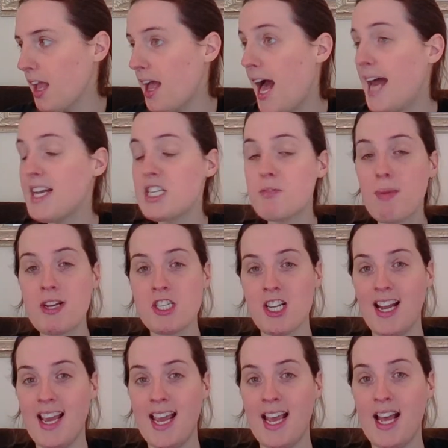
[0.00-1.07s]
and
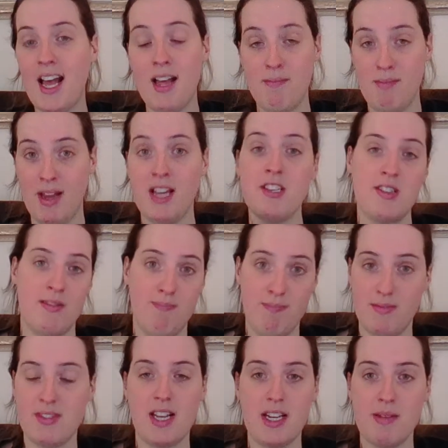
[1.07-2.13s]
especially um, as I
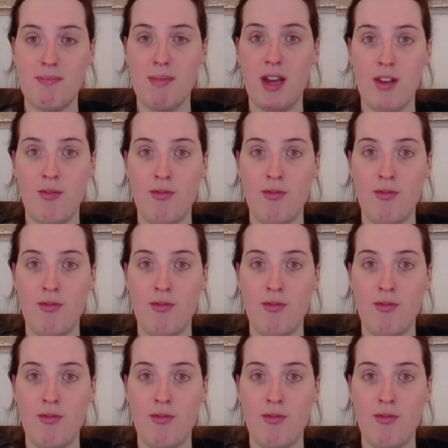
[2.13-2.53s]
said in my